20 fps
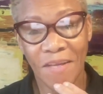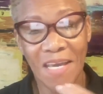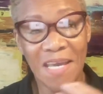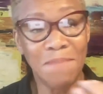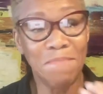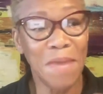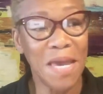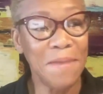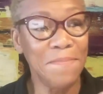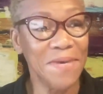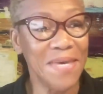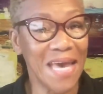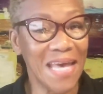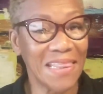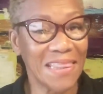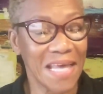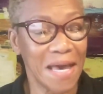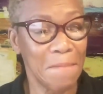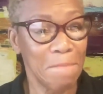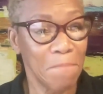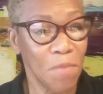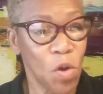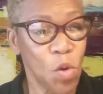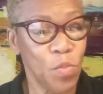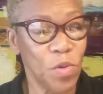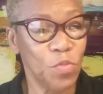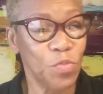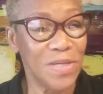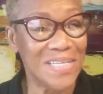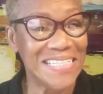And maybe at that
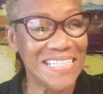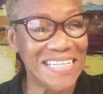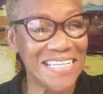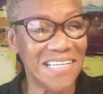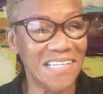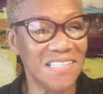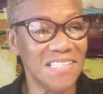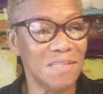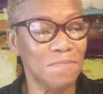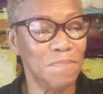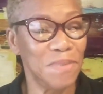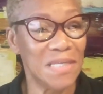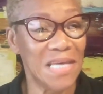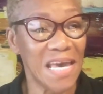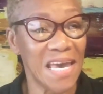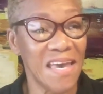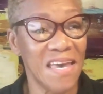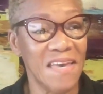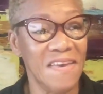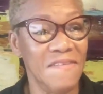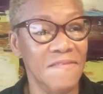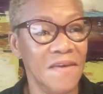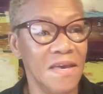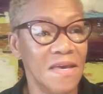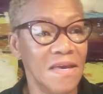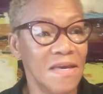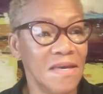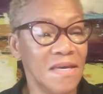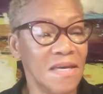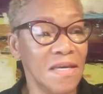moment, we needed to behave
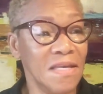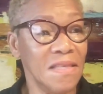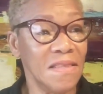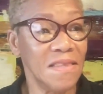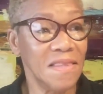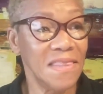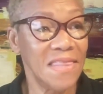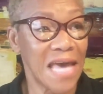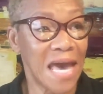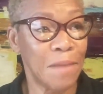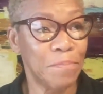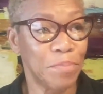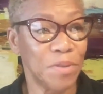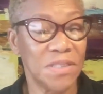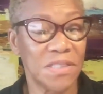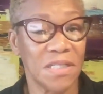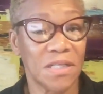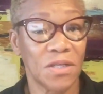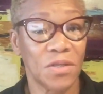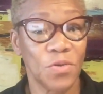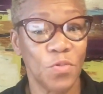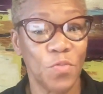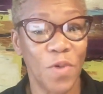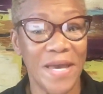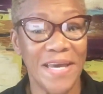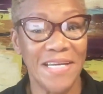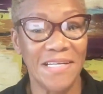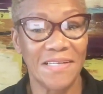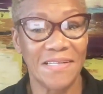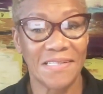in that particular
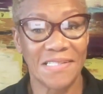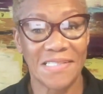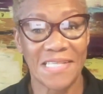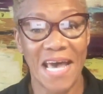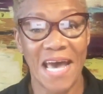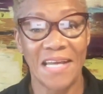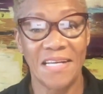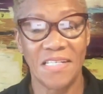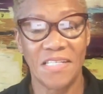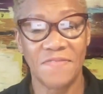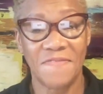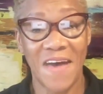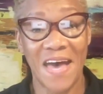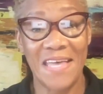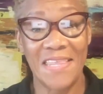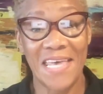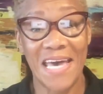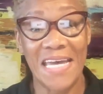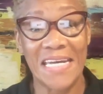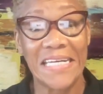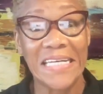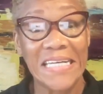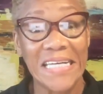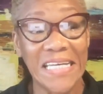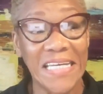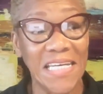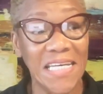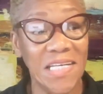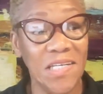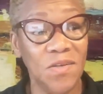way to satisfy that
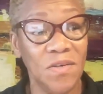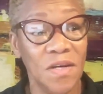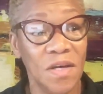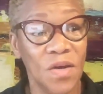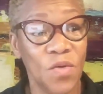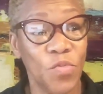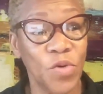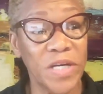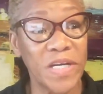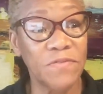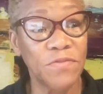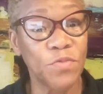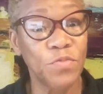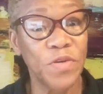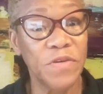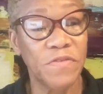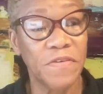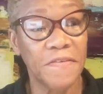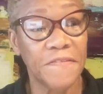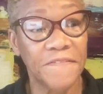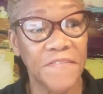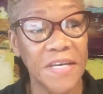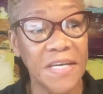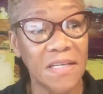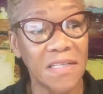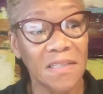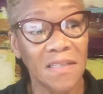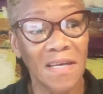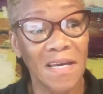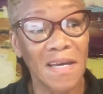need, whatever we were
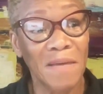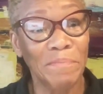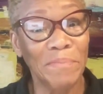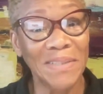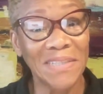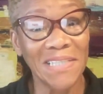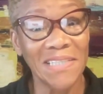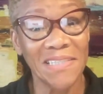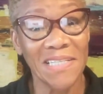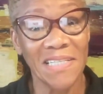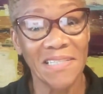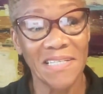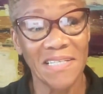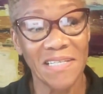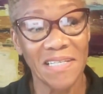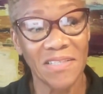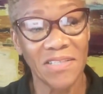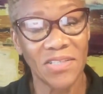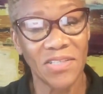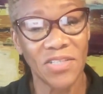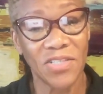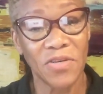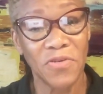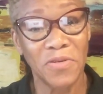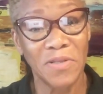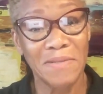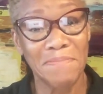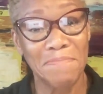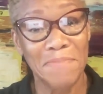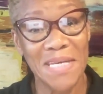feeling. But that doesn't
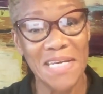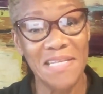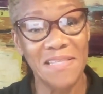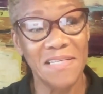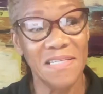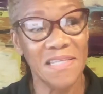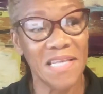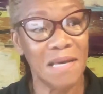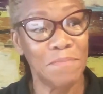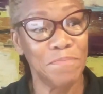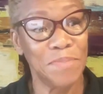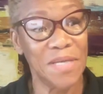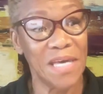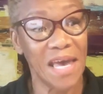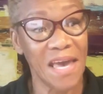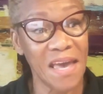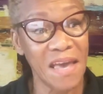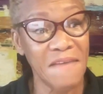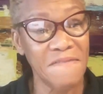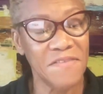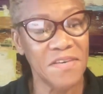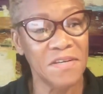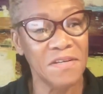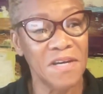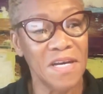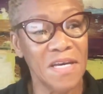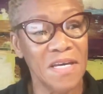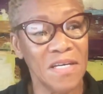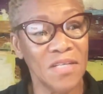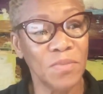necessarily mean that that behavior
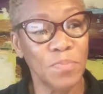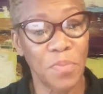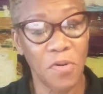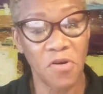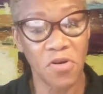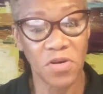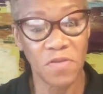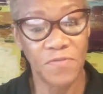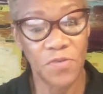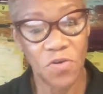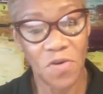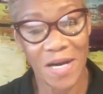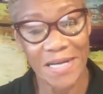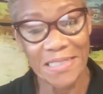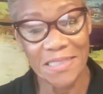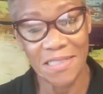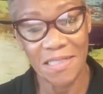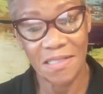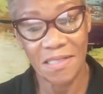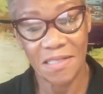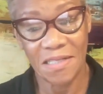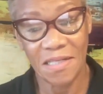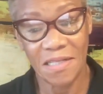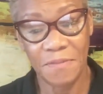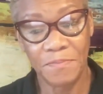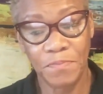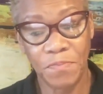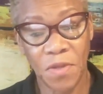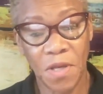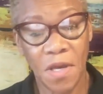is part of your
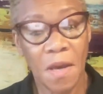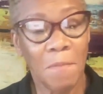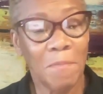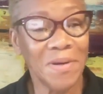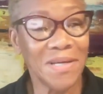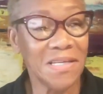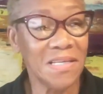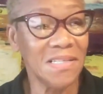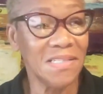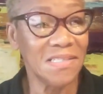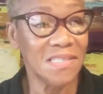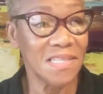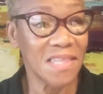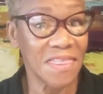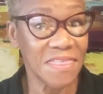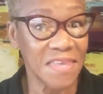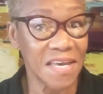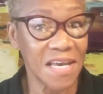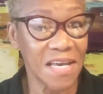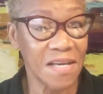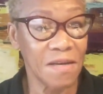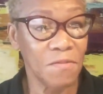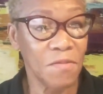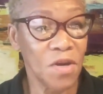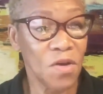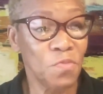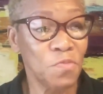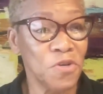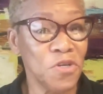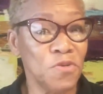identity. But here's the thing,
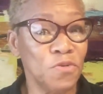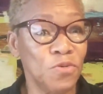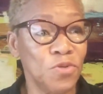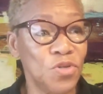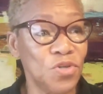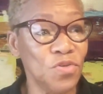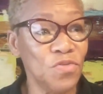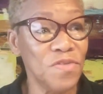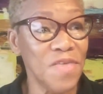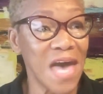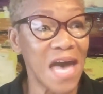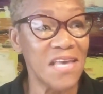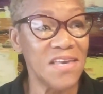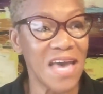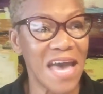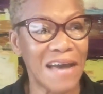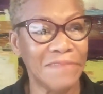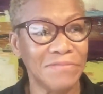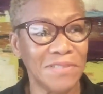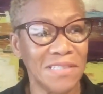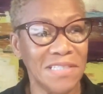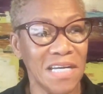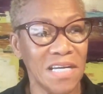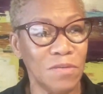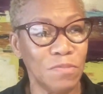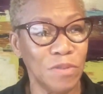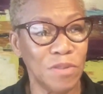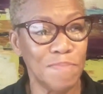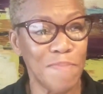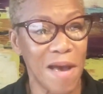when you do that, you have to
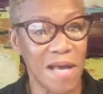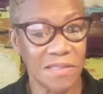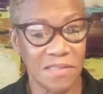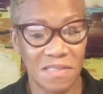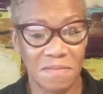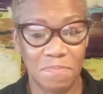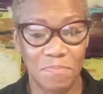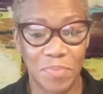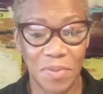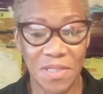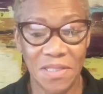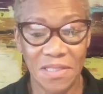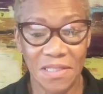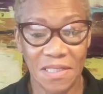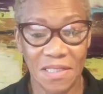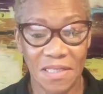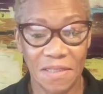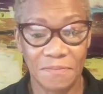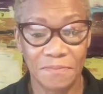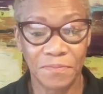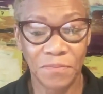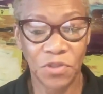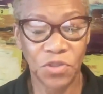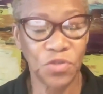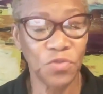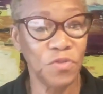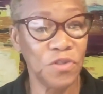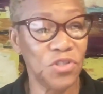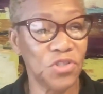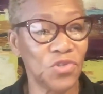take responsibility
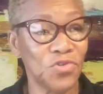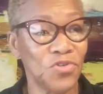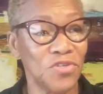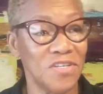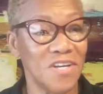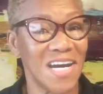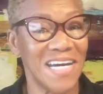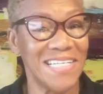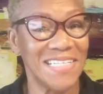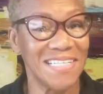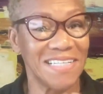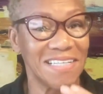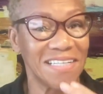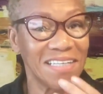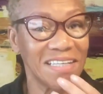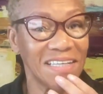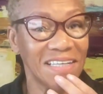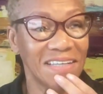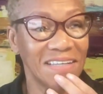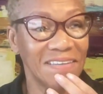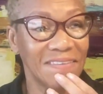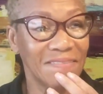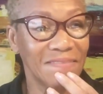to restore your identity.